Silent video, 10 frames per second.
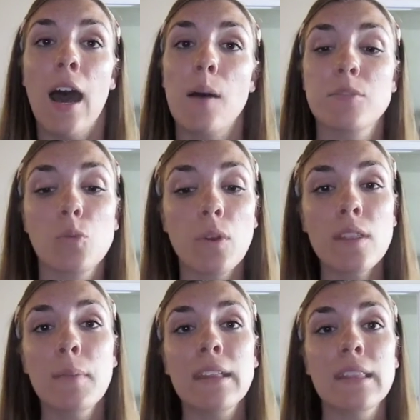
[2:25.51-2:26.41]
So one of
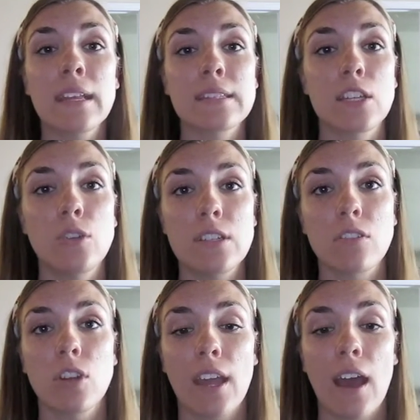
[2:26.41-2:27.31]
the main things that you need
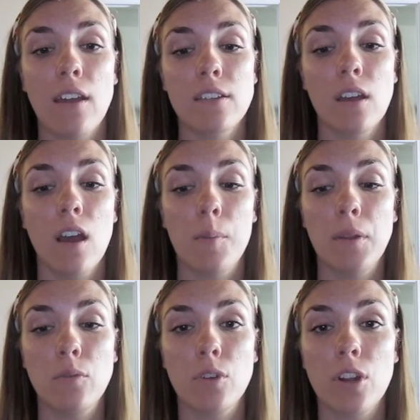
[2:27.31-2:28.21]
to look at
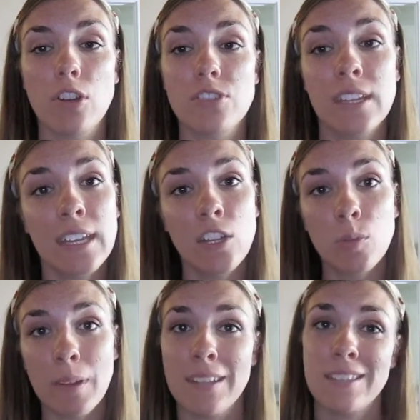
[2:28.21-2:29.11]
in regards to getting your
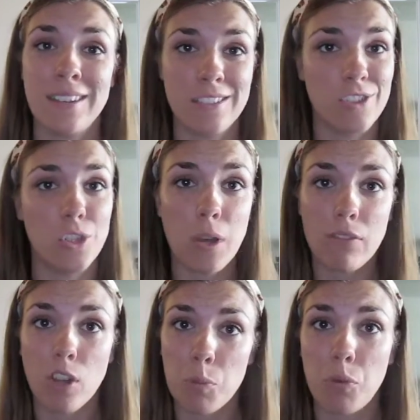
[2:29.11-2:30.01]
BSN is, do you have
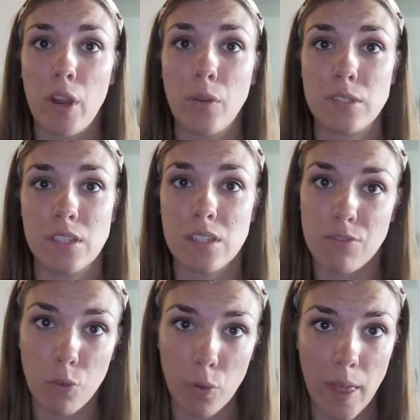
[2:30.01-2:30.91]
all the prerequisites
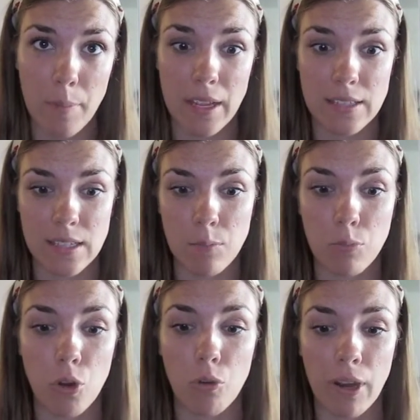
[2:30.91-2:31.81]
for that BSN
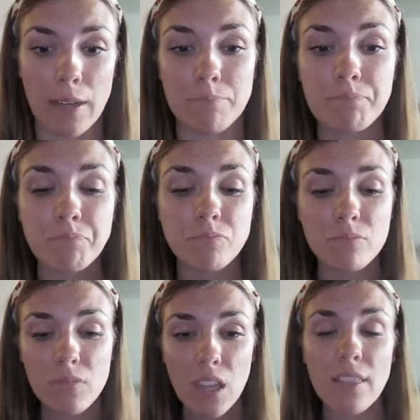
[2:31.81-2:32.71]
program?
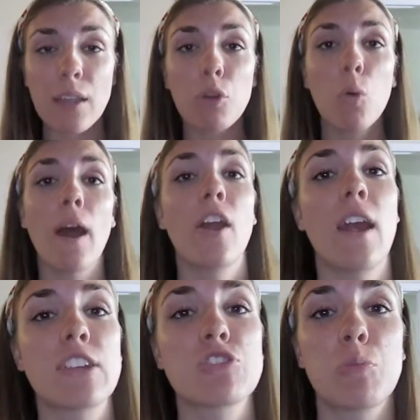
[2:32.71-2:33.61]
They require
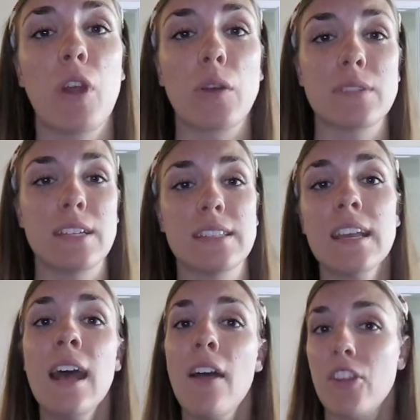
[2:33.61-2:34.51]
extra prerequisites
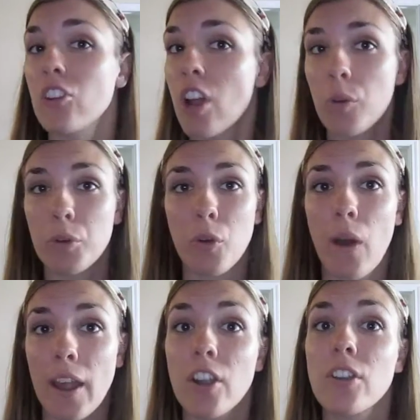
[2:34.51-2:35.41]
that are not
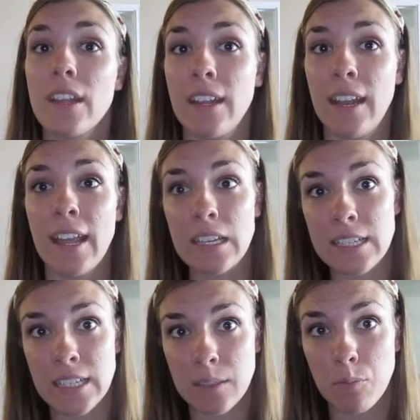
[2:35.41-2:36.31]
required in an
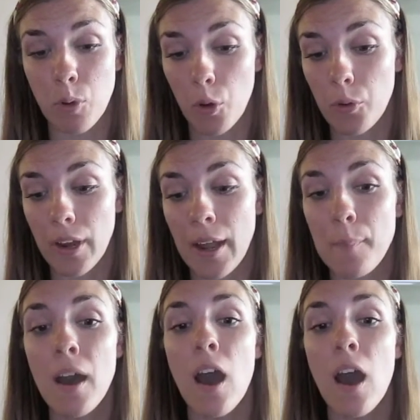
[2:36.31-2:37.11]
ADN program.